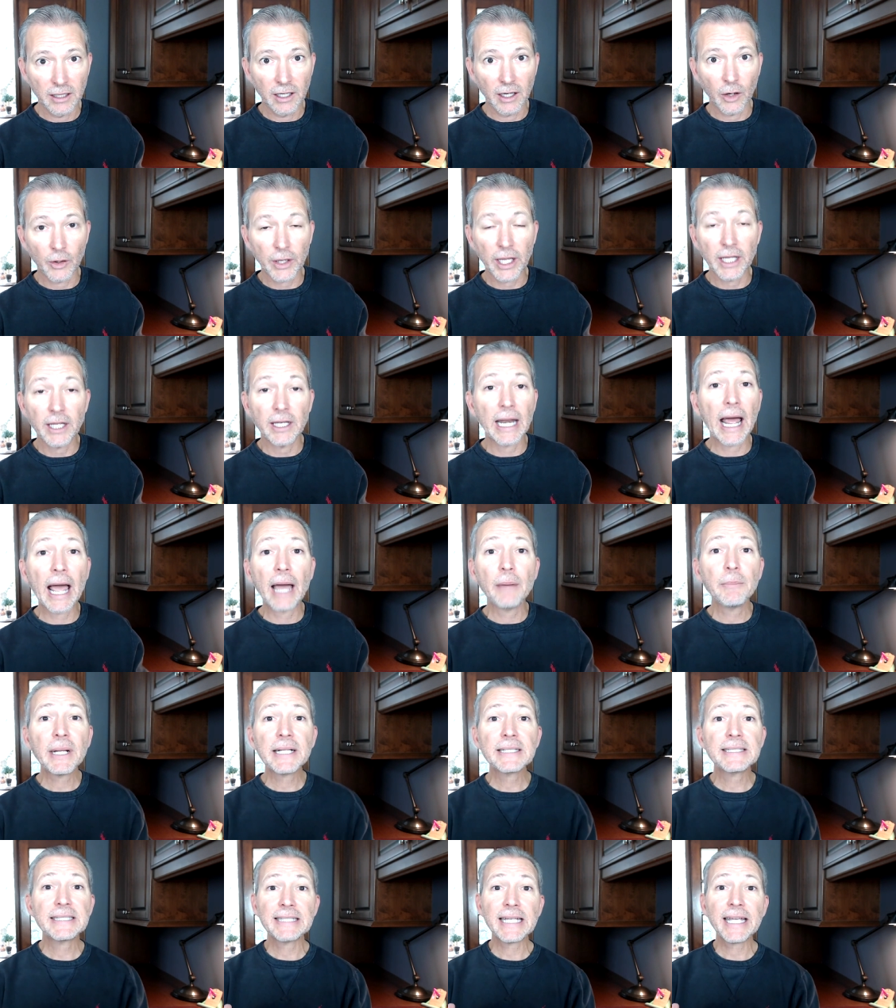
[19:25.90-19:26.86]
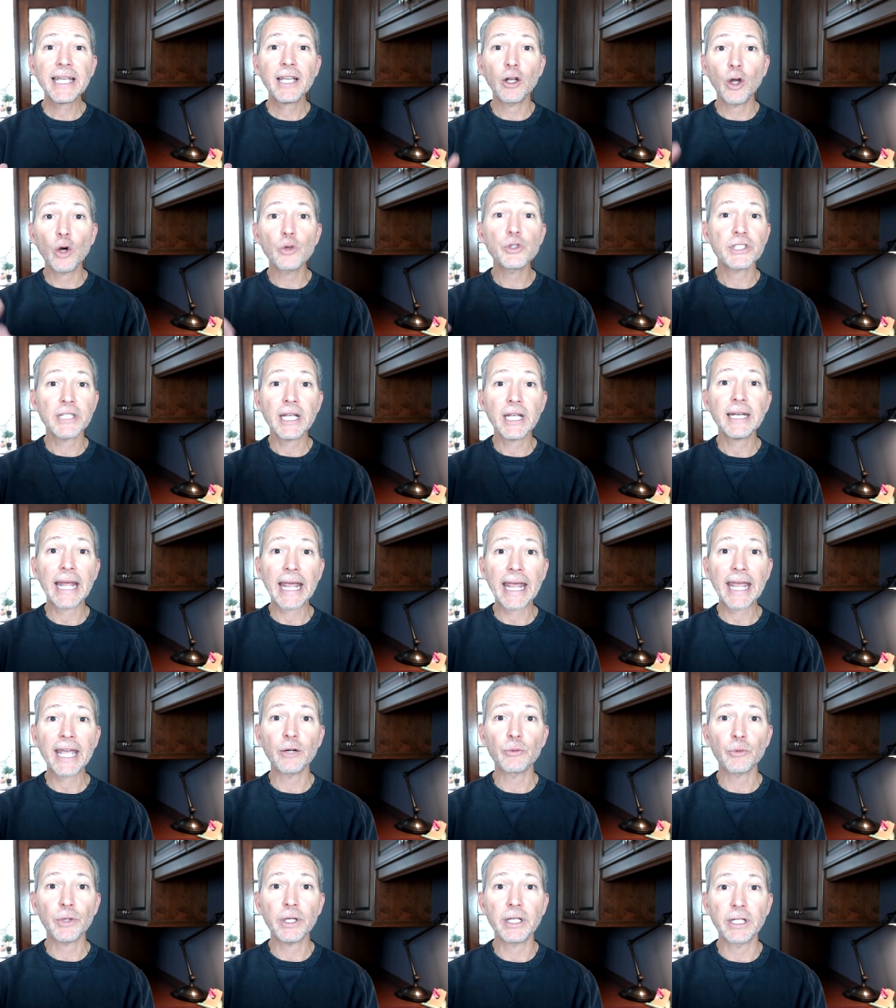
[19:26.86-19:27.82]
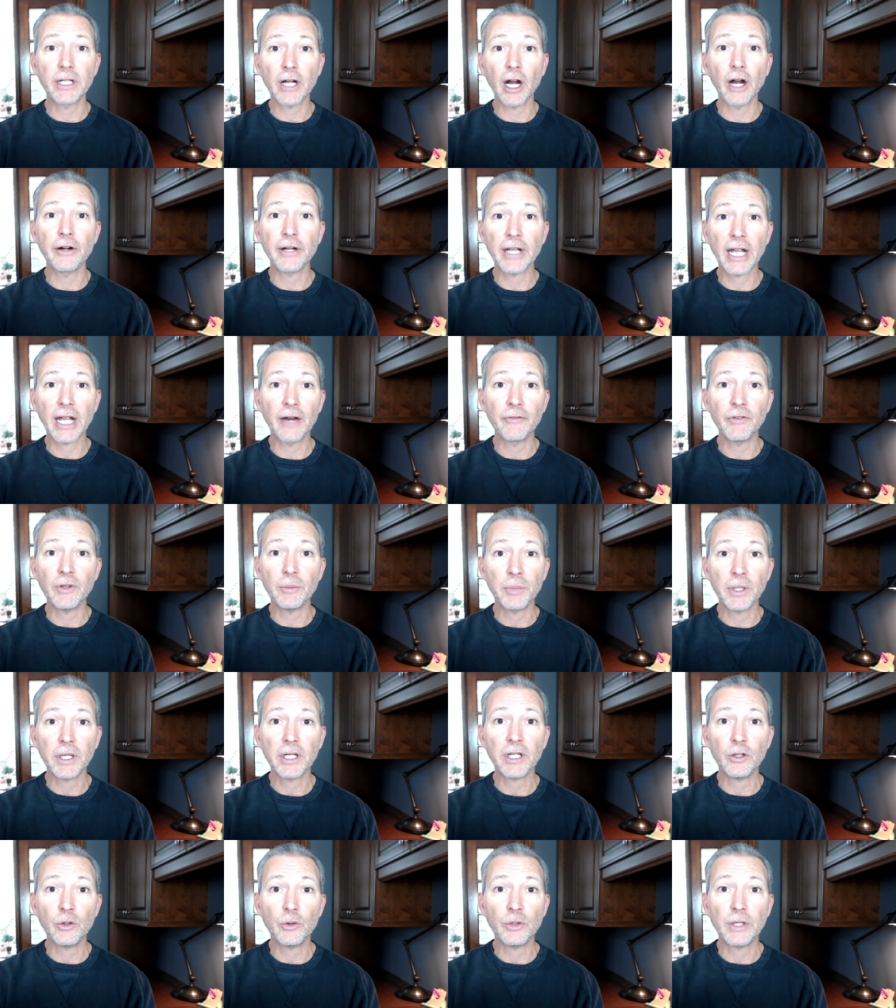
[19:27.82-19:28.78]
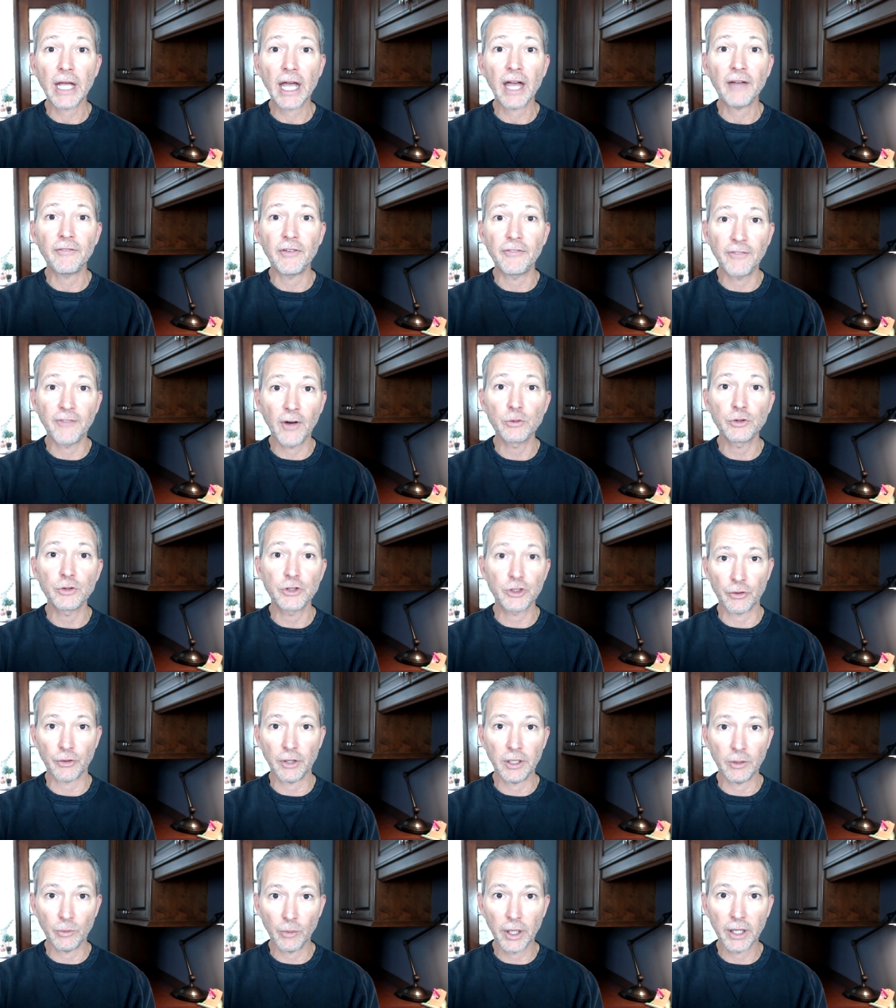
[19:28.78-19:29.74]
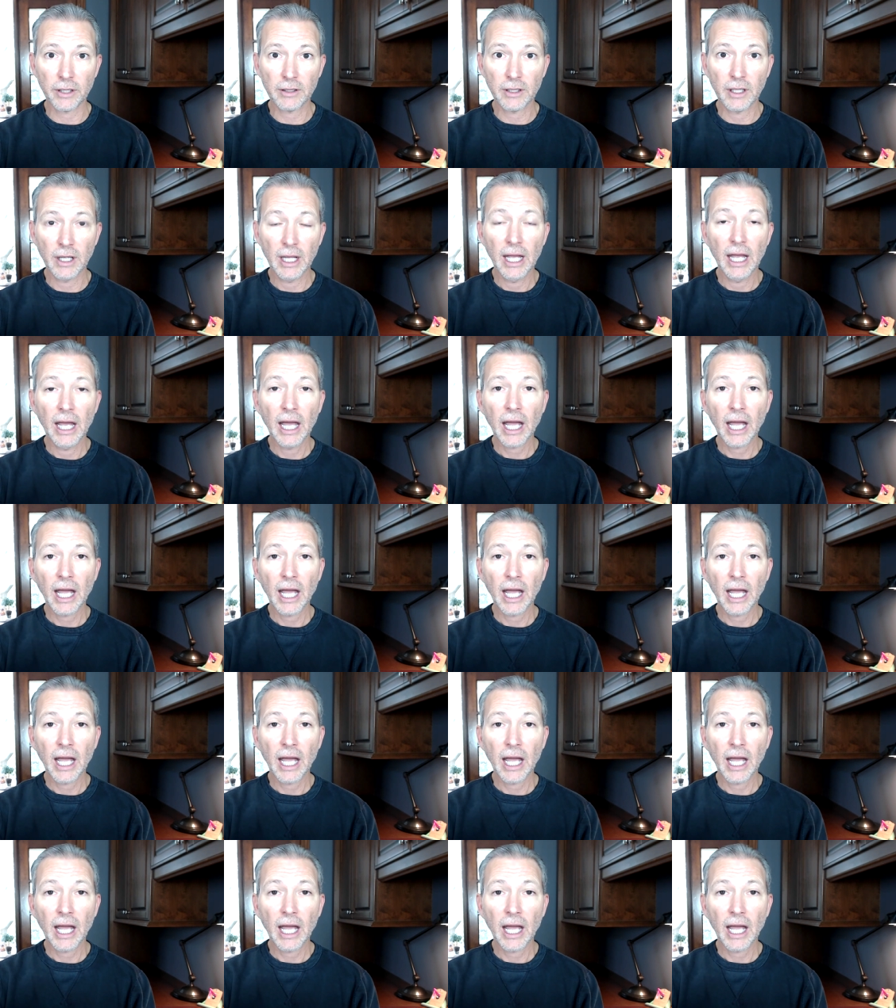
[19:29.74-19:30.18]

Okay, now I'm not saying go send a handwritten card to everybody who you have a phone screen with.